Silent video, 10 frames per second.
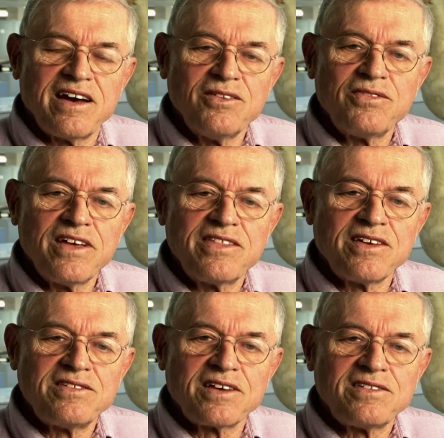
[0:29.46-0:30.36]
I don't think the
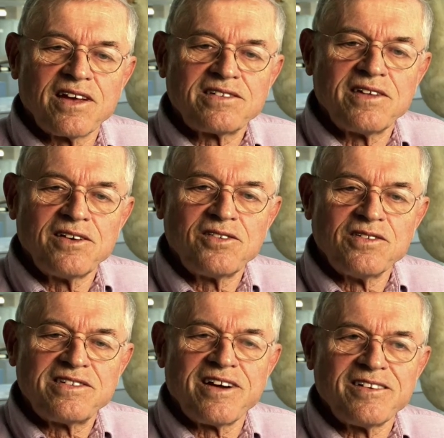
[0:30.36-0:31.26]
sixth extinction
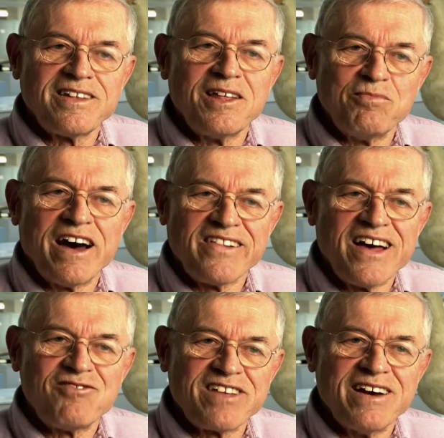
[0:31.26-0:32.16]
started in my
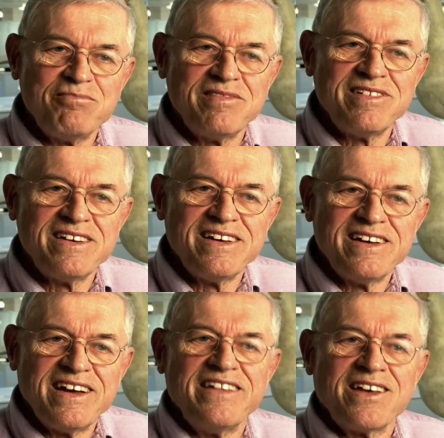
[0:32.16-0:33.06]
lifetime.
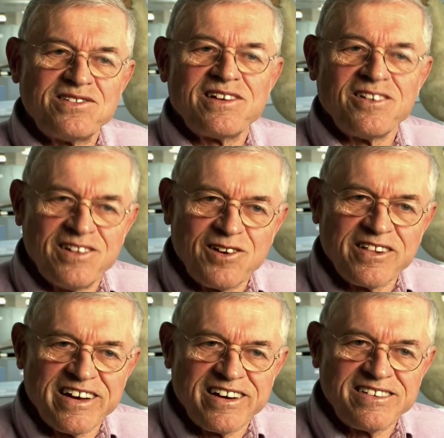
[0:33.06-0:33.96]
I think it started
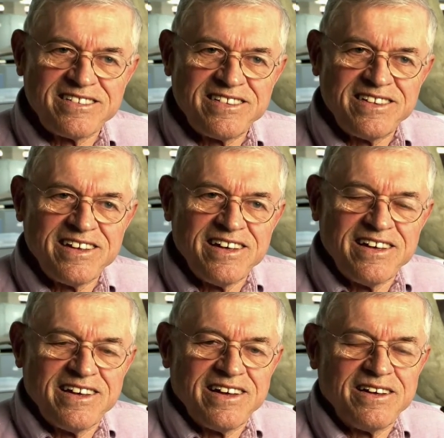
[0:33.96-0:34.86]
earlier.
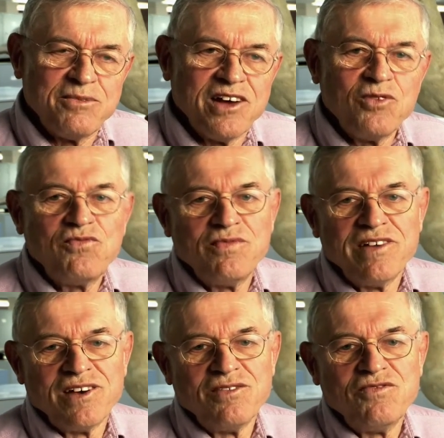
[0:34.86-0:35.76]
My
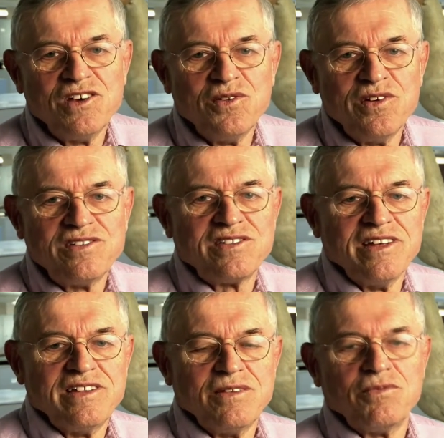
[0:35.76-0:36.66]
own view is
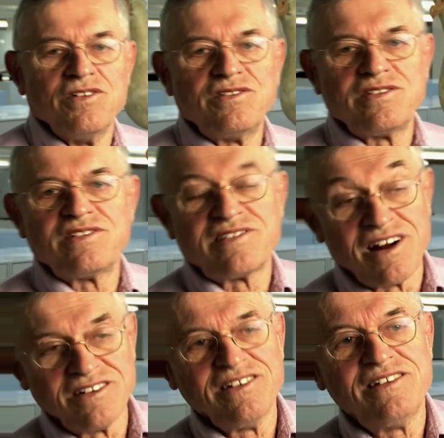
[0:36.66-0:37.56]
that it was
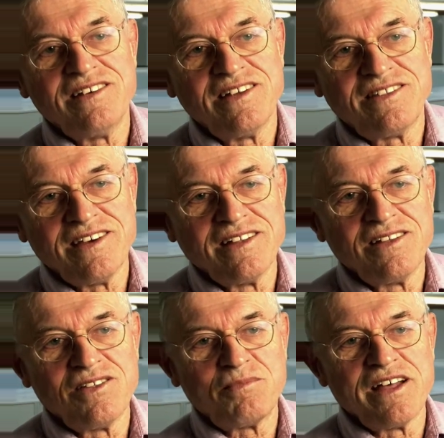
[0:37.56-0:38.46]
started at the end
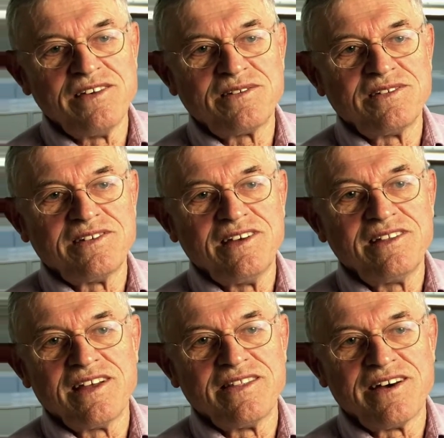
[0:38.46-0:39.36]
of the Pleistocene,
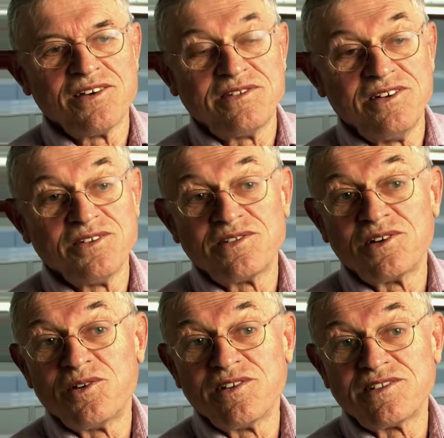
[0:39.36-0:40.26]
10,000 years
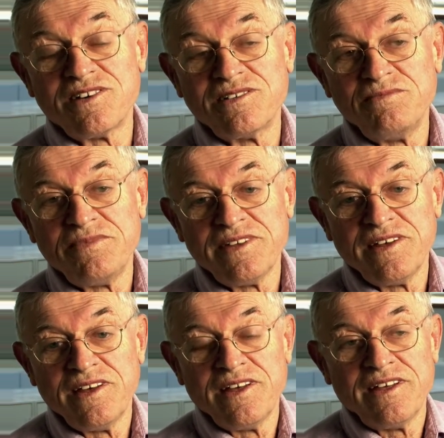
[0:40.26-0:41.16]
ago or so,
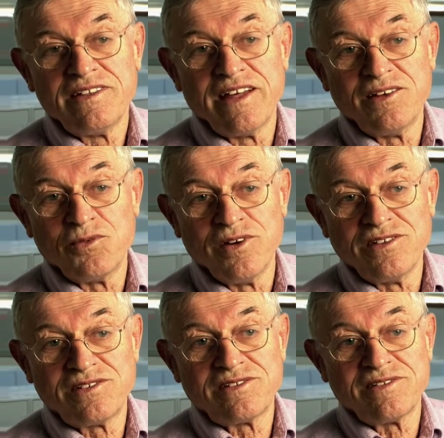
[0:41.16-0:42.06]
that it
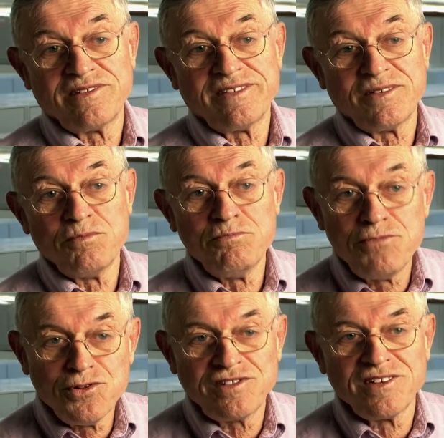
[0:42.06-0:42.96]
was
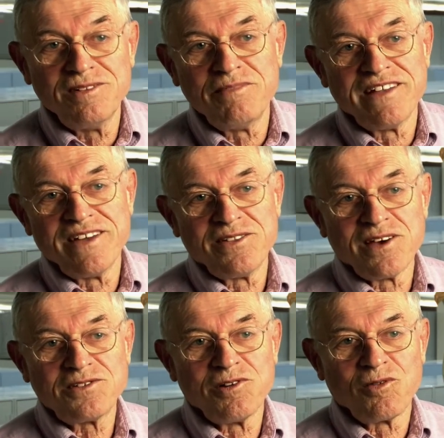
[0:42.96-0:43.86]
boosted by the
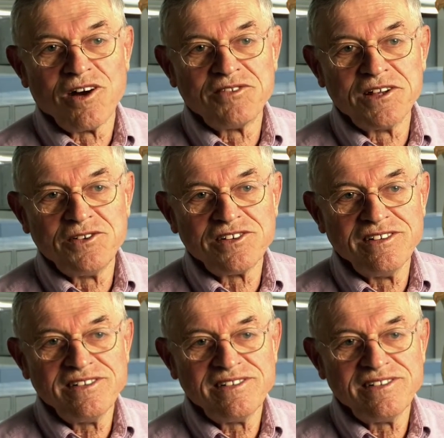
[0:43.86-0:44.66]
Industrial Revolution,